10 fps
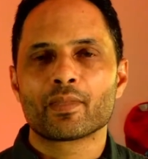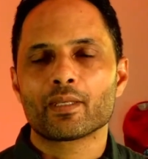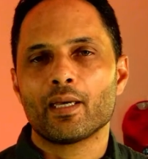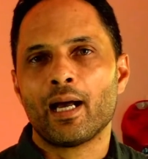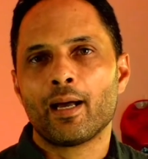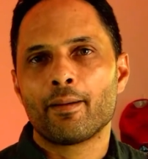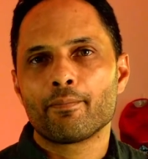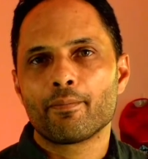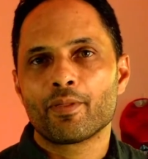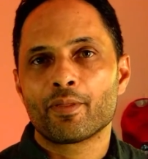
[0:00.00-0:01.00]

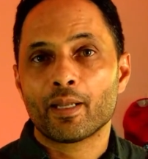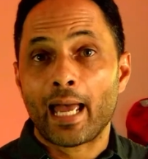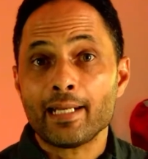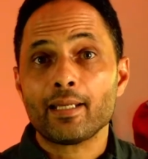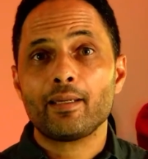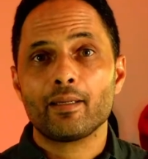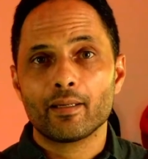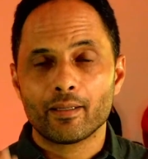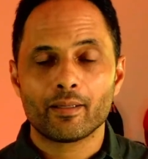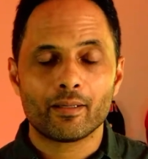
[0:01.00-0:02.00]
Um, the lady
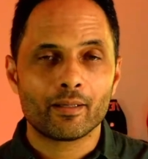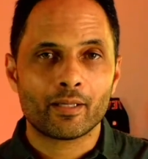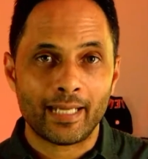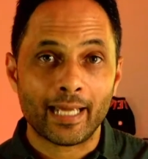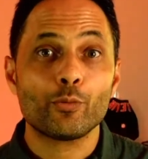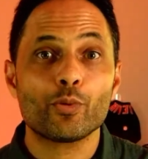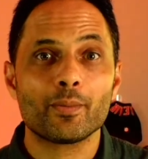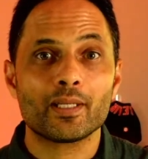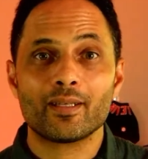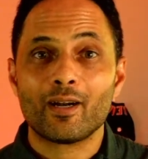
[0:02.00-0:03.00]
connected with me
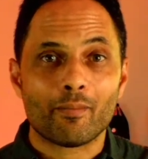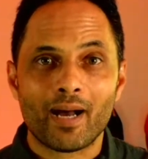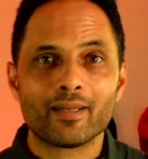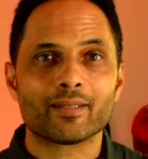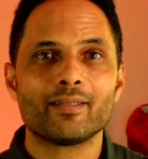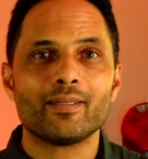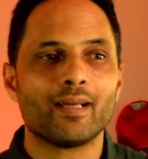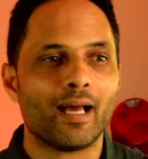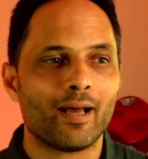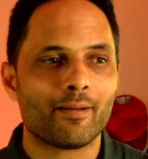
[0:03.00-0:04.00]
and said, Oh, Marlon,
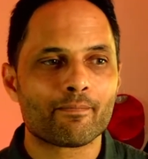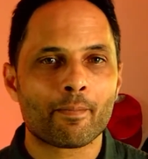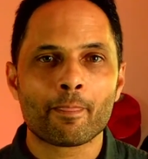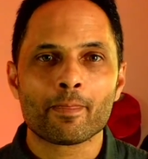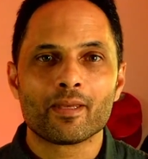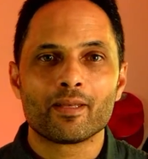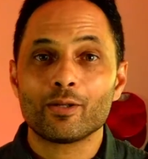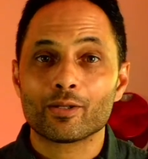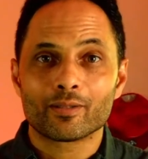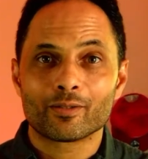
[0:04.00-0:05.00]
um, look,
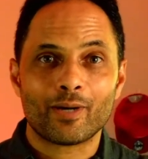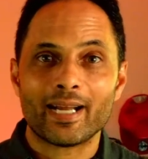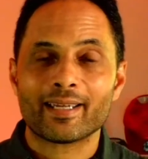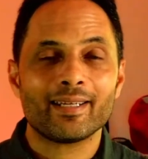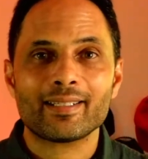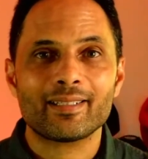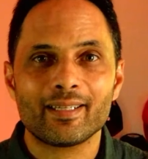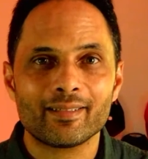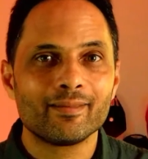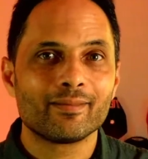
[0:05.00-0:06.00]
great
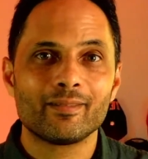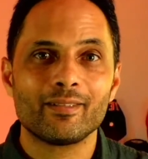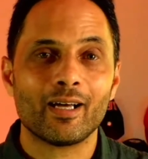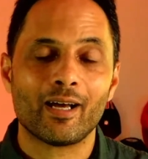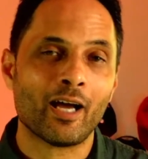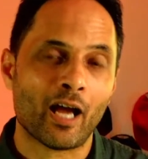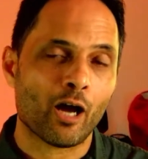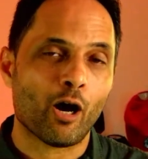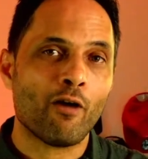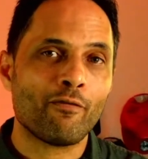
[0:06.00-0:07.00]
connecting. I, I
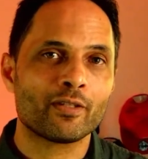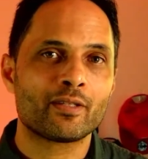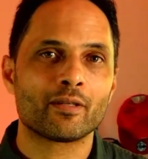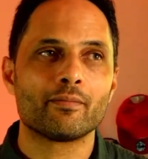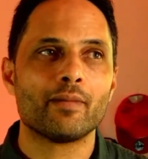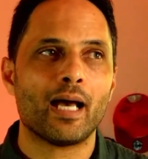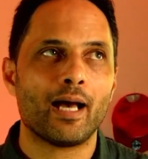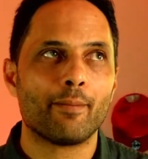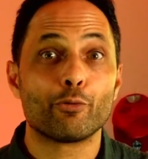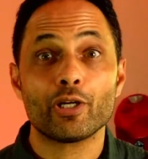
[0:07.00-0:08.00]
offered some
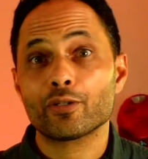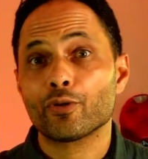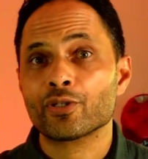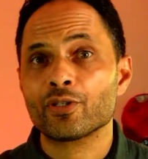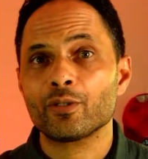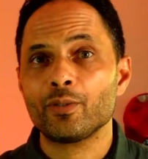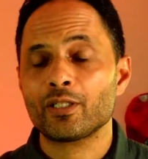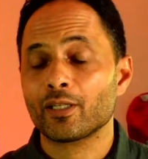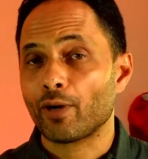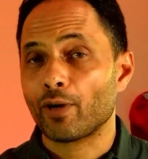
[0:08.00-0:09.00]
um, resources to her. She
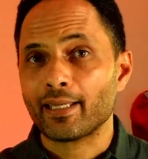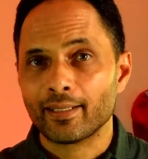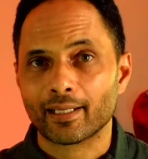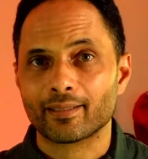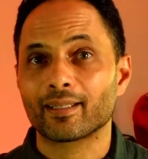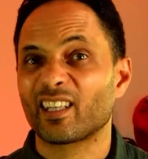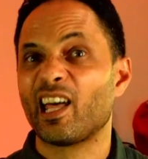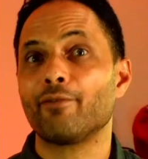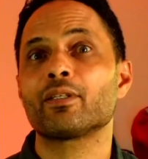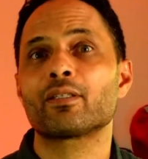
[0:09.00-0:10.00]
said, Great connecting,
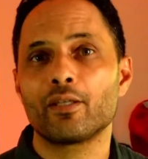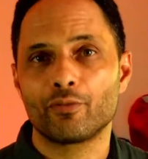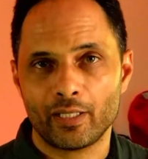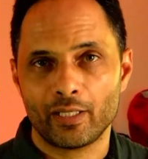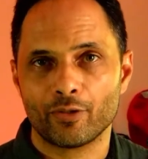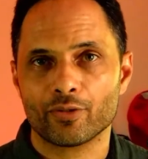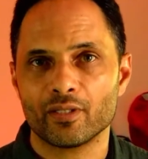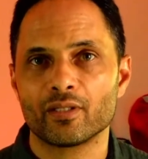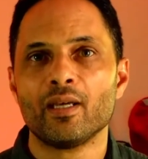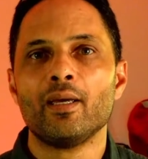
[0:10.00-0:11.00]
love to see the
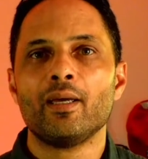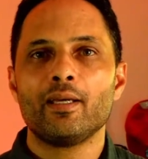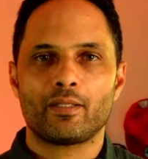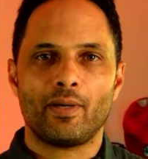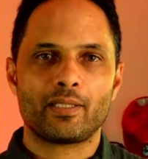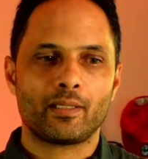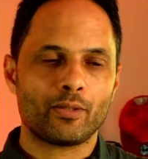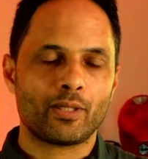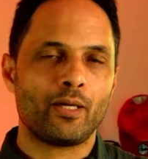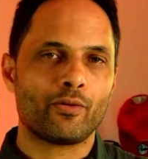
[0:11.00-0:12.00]
resources. So I said, Look,
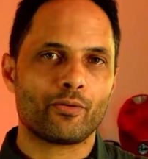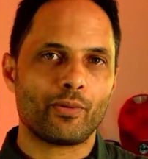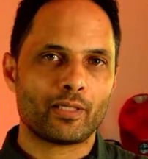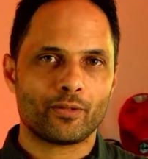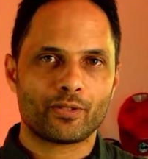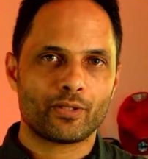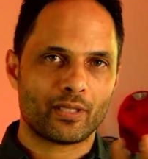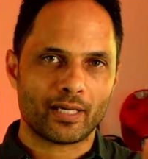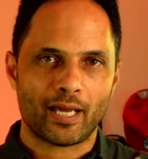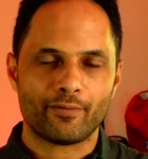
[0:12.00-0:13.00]
here are the resources. I
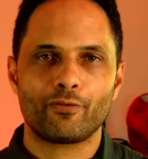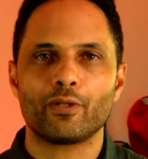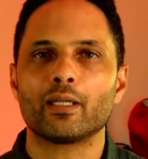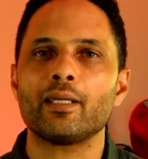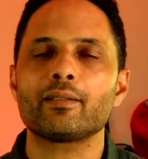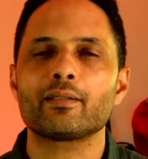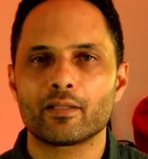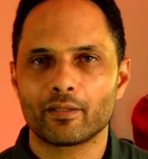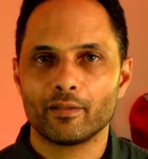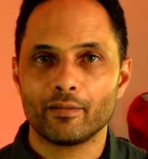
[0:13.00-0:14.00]
gave her a few links to
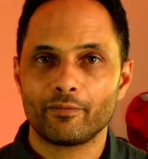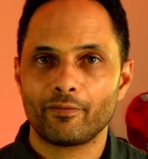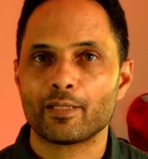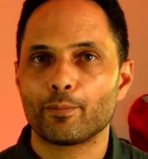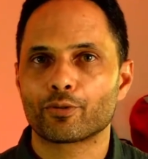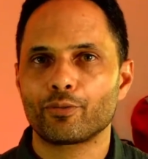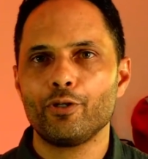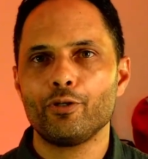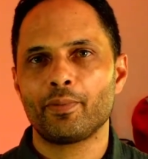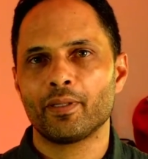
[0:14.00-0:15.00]
the Facebook
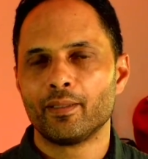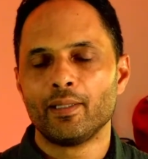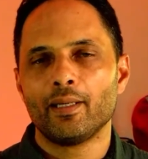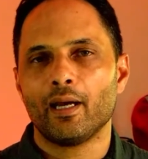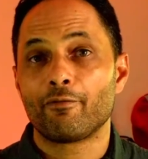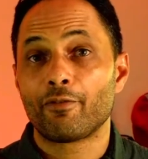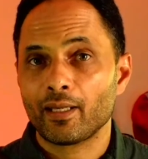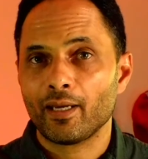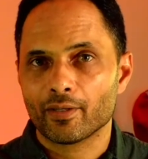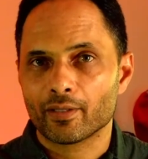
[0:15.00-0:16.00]
group and a
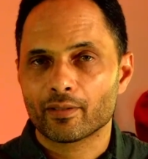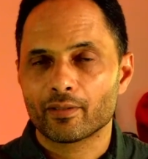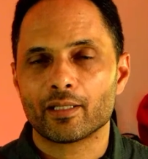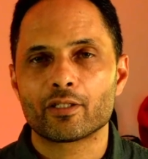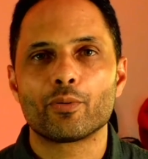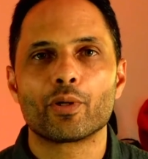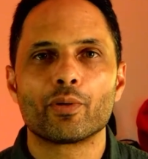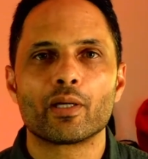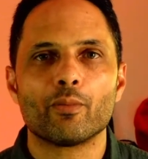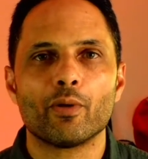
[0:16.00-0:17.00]
video that, that's doing
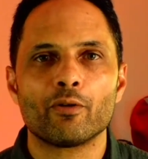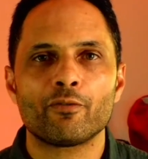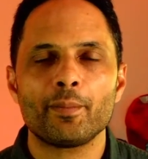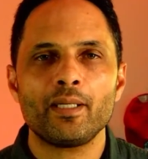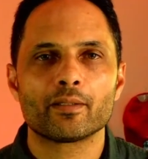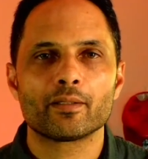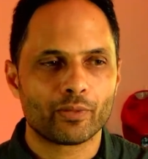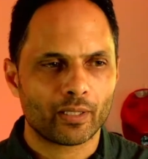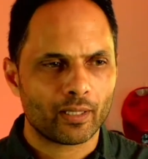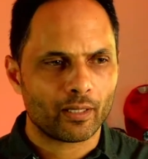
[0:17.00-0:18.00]
really well for me. It's
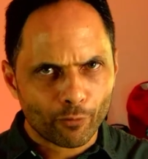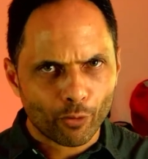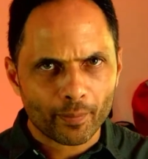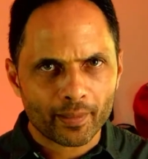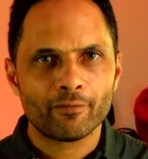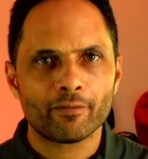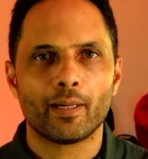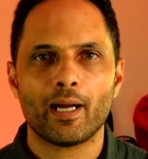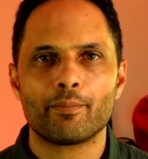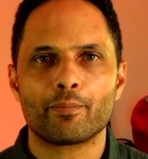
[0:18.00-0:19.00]
really informative for
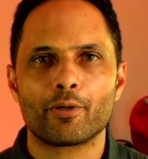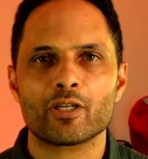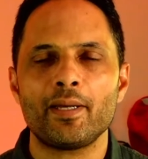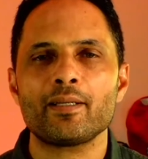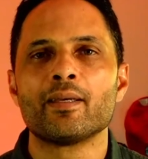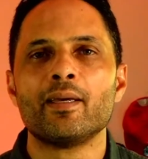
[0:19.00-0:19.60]
my prospects.